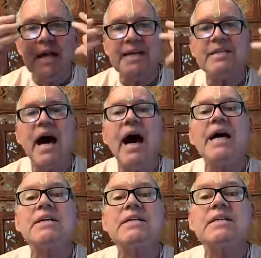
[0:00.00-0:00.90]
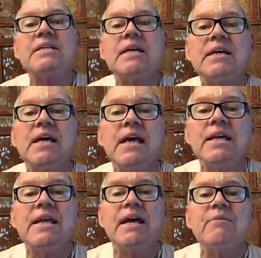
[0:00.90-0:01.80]
his eyes to see
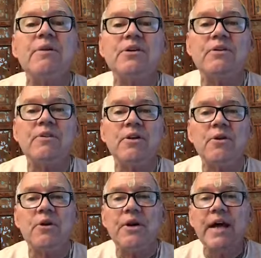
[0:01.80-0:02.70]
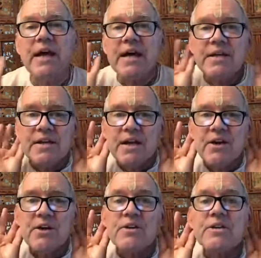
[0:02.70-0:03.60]
the image of the Lord, his
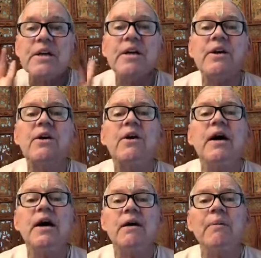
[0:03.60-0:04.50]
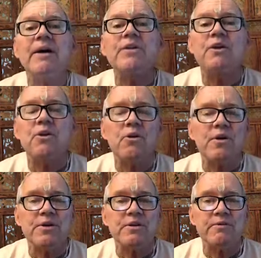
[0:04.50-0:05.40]
ears to hear about the
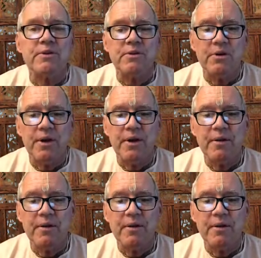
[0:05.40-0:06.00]
glories of the Lord.